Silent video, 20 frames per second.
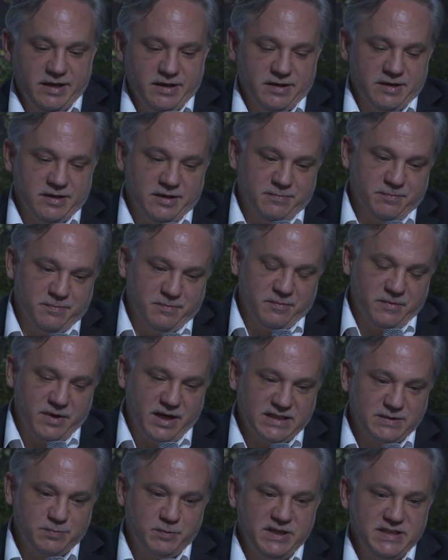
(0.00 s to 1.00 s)

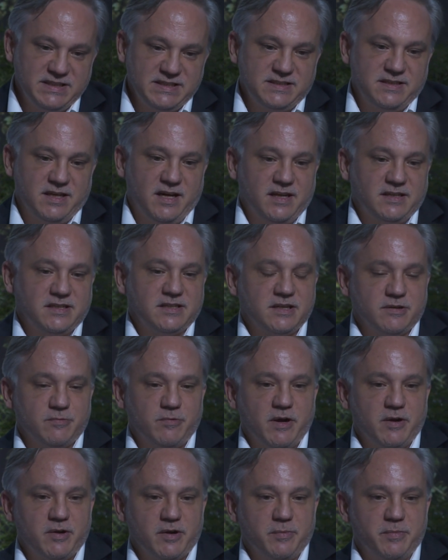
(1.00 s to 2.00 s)
as we started
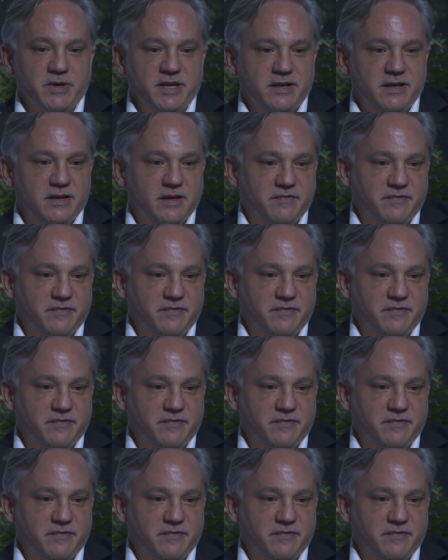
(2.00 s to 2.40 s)
ArangoDB